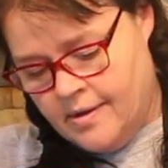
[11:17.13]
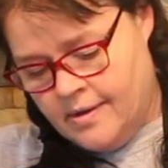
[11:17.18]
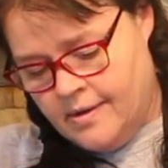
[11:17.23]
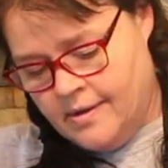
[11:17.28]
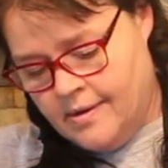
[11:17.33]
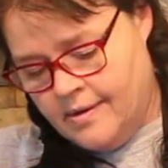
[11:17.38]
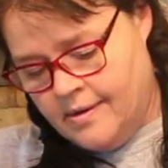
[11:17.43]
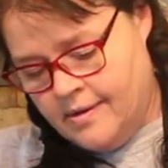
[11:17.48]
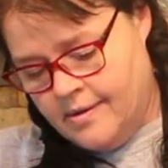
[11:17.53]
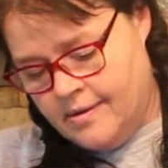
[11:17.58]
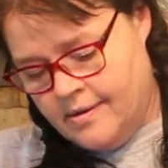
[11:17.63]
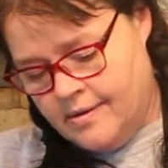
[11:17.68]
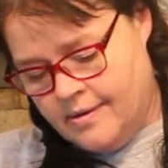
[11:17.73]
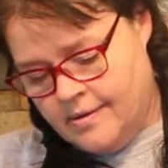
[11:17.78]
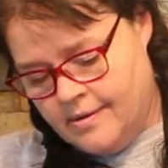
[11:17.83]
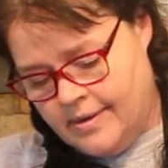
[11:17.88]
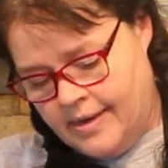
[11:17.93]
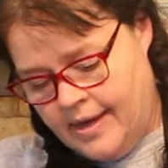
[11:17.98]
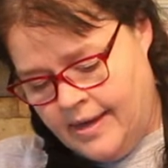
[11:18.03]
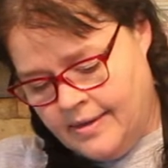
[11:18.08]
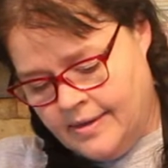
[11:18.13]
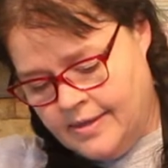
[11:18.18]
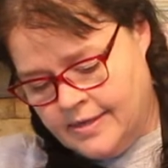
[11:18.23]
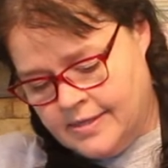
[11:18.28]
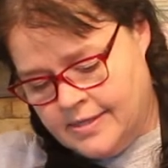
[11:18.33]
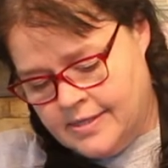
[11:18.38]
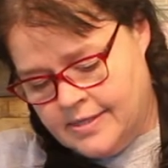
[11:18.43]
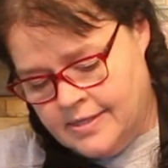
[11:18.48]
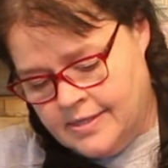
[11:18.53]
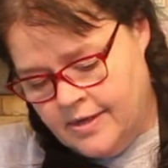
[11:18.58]
Oh, that
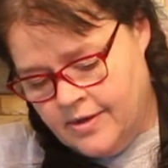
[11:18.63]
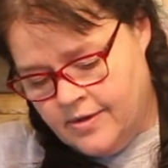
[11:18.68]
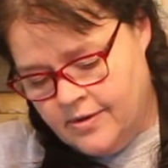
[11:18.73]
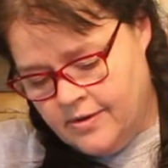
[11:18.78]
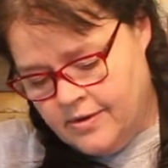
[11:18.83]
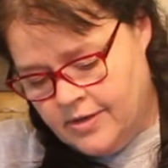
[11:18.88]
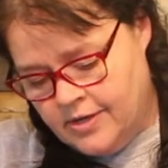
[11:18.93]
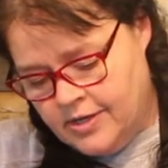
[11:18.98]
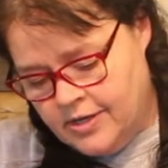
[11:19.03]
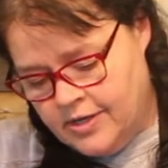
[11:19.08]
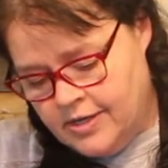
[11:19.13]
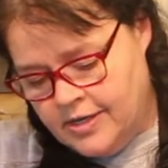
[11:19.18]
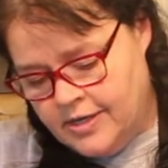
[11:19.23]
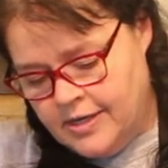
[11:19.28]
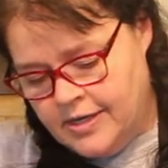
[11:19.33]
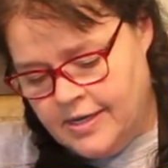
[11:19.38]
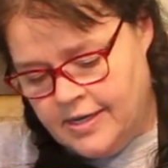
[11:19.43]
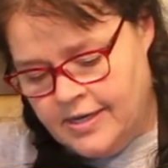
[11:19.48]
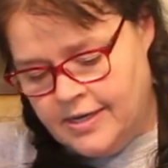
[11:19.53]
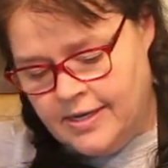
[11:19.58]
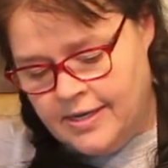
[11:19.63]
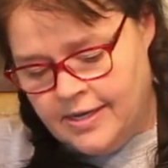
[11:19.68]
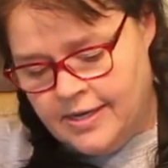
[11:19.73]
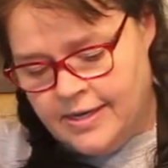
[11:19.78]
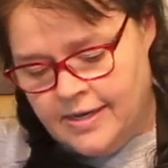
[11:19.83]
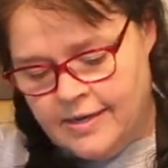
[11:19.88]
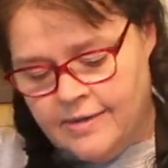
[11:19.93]
looks so good.